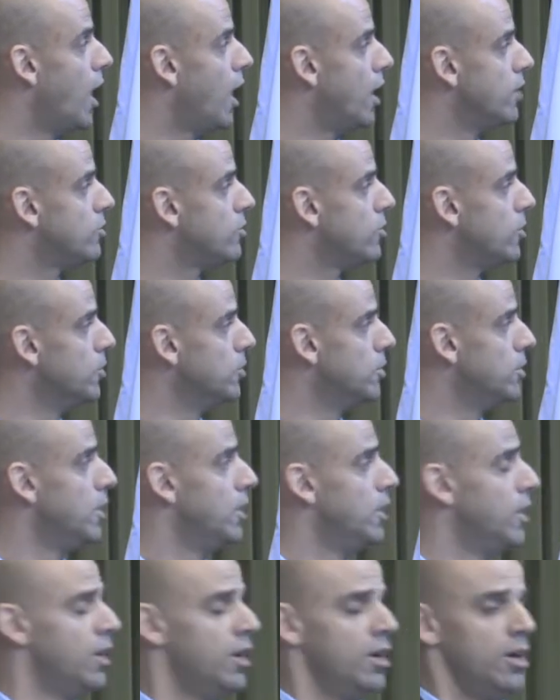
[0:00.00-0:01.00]
And so
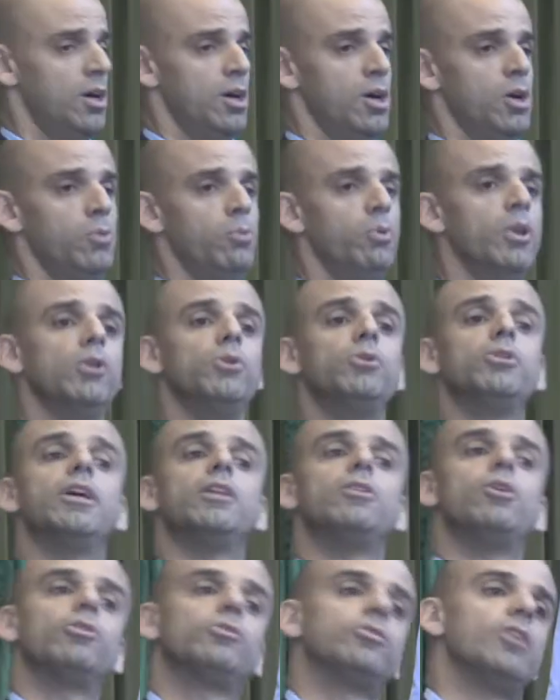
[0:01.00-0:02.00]
we looked
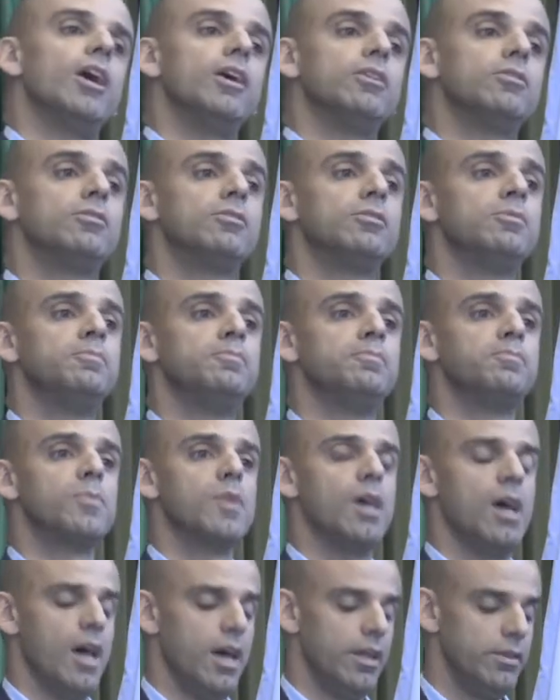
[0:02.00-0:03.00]
at oxides.
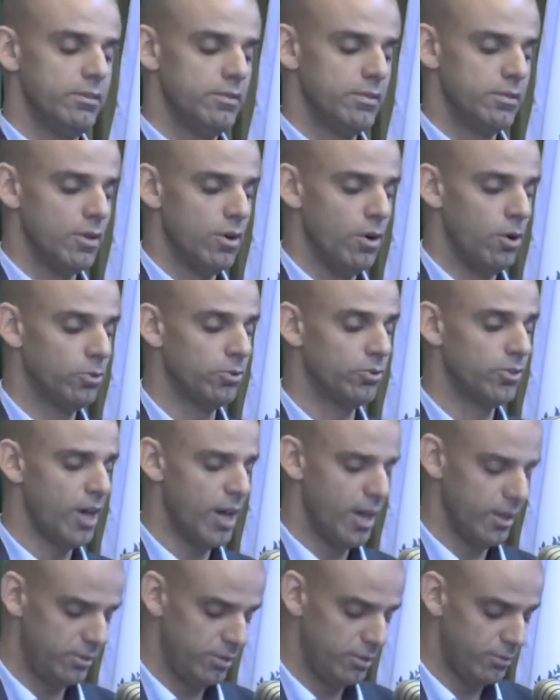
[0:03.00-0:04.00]
And
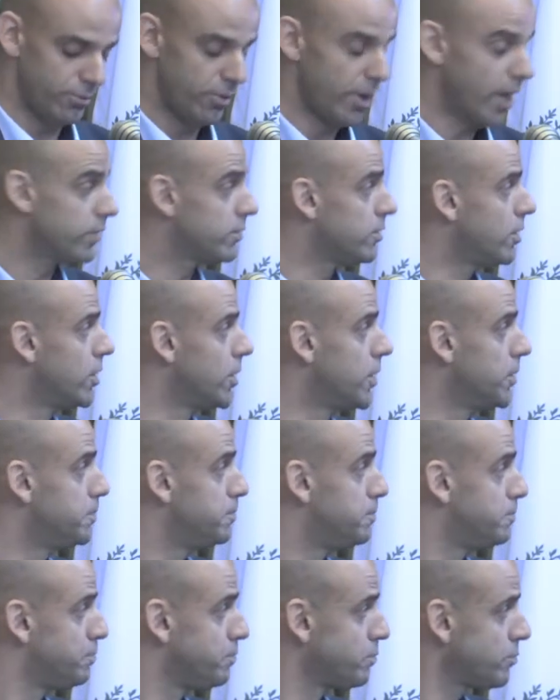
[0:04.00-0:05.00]
oxides, in fact, are
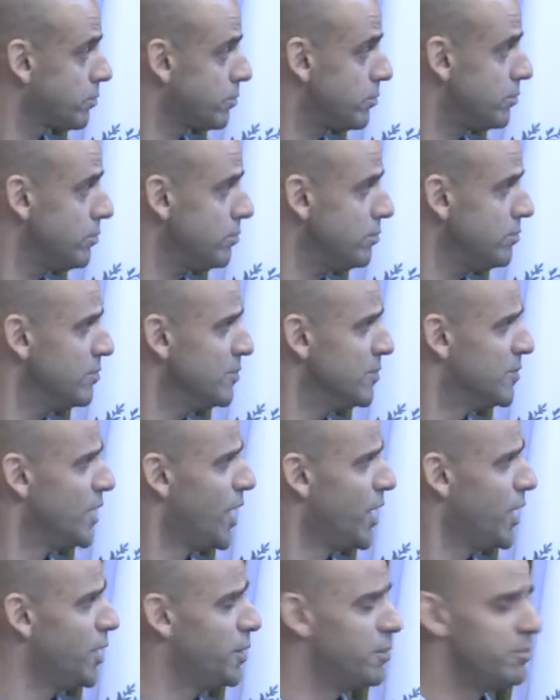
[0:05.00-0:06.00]

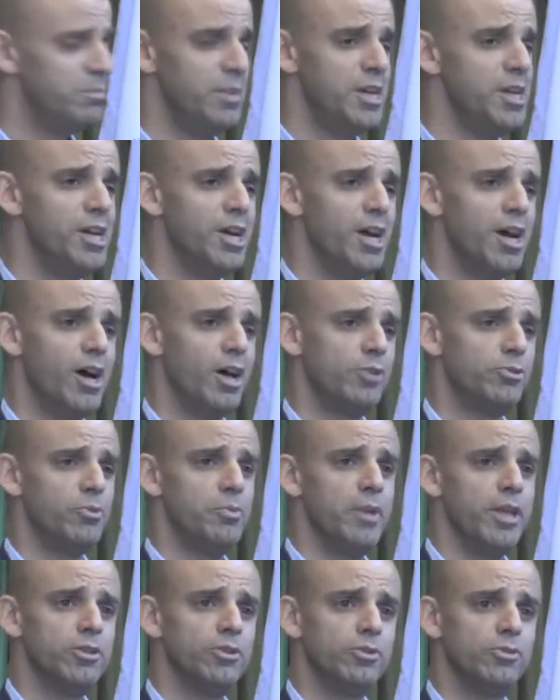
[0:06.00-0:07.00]
being a
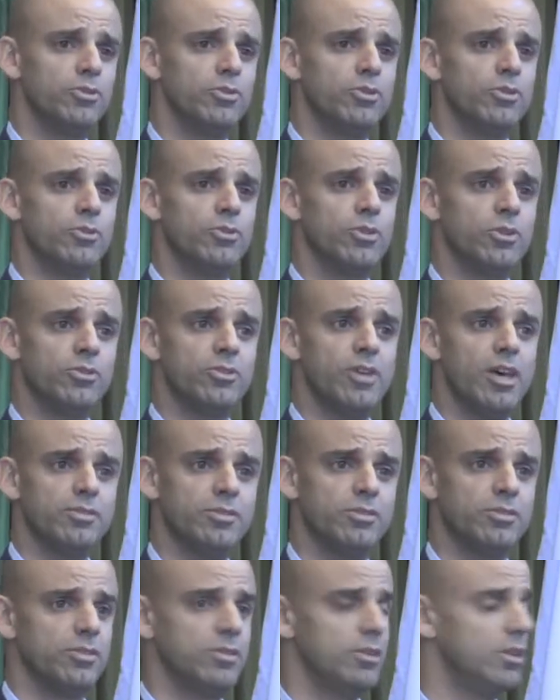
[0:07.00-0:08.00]
tremendous
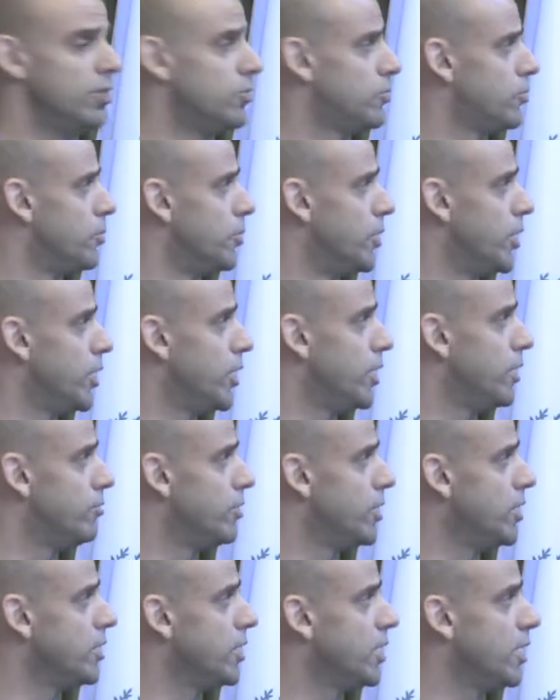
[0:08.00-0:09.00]
success history,
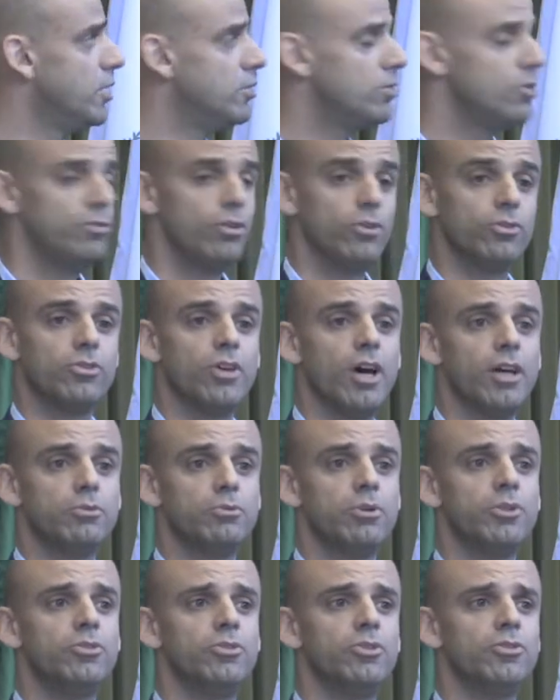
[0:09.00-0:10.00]
even in the case of oxide
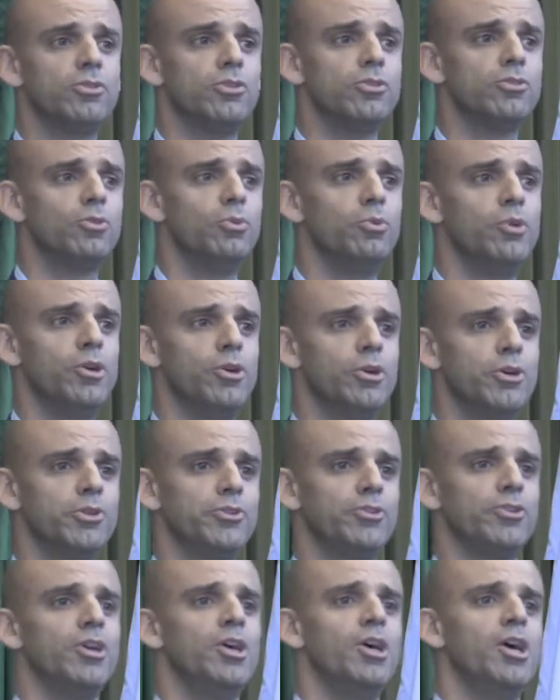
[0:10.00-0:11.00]
transistors. So we
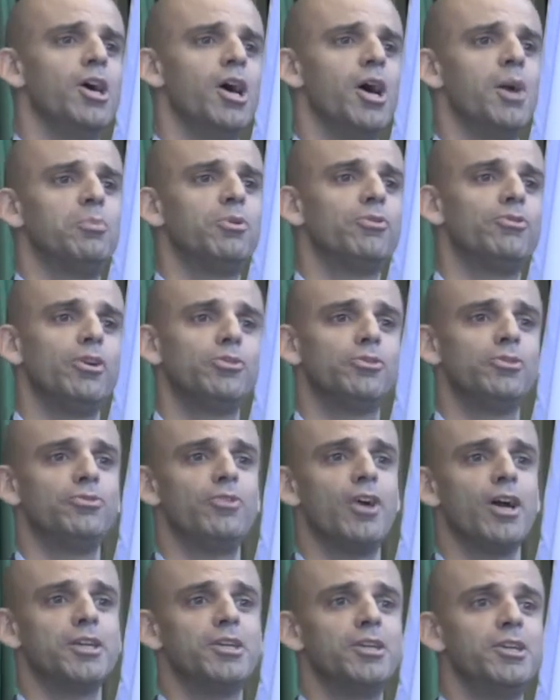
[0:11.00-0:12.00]
heard Professor
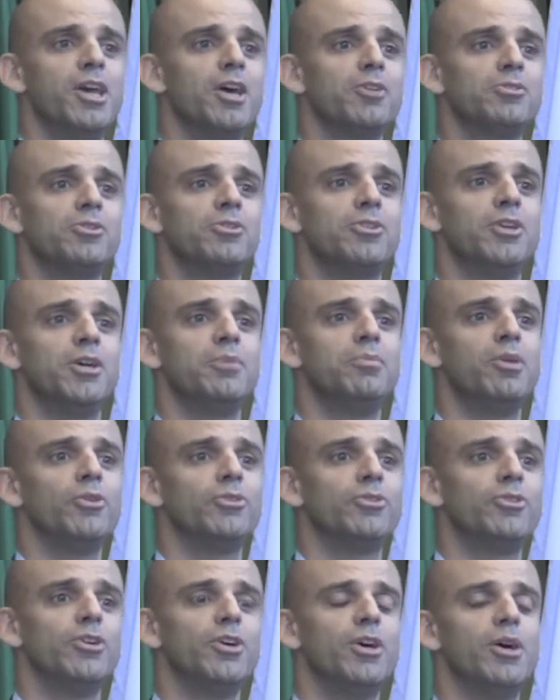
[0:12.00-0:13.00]
Wagner yesterday
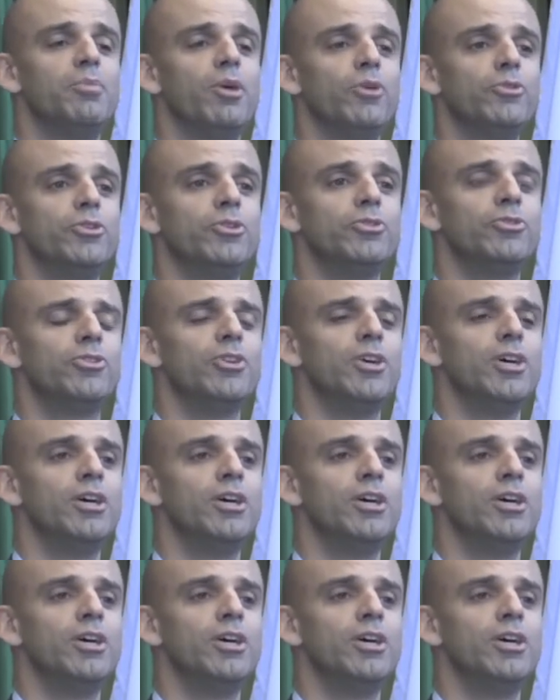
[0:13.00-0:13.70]
about this,